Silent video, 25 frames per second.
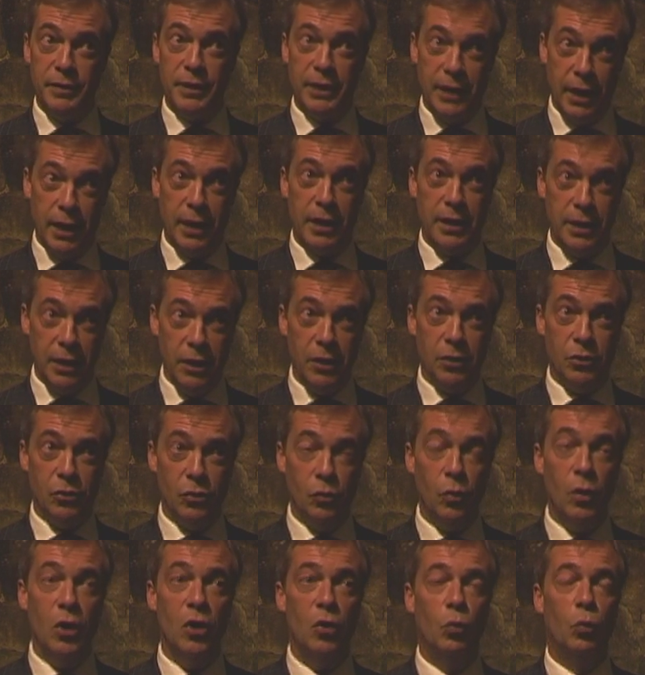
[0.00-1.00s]
EU,
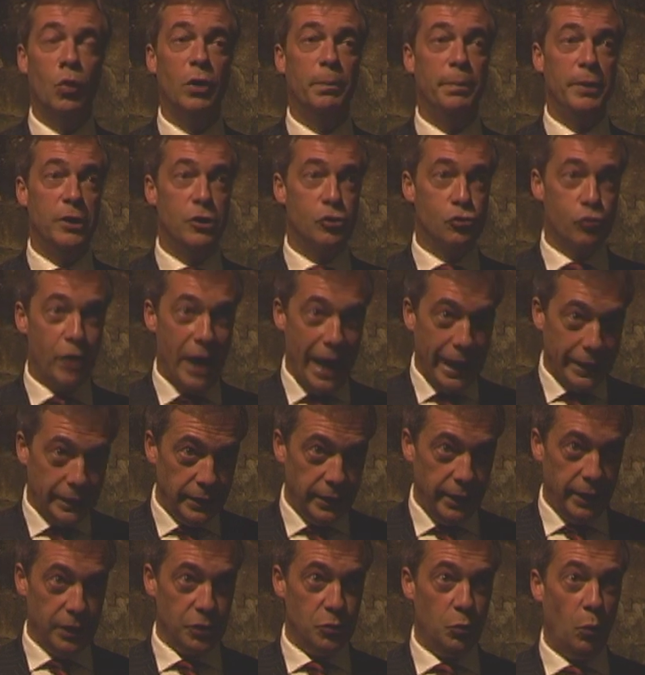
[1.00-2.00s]
will be dragged in
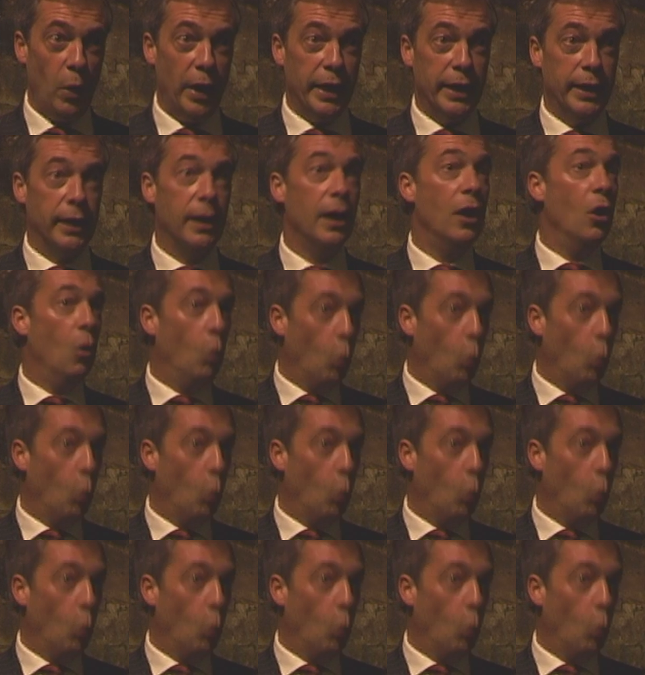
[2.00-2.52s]
its wake.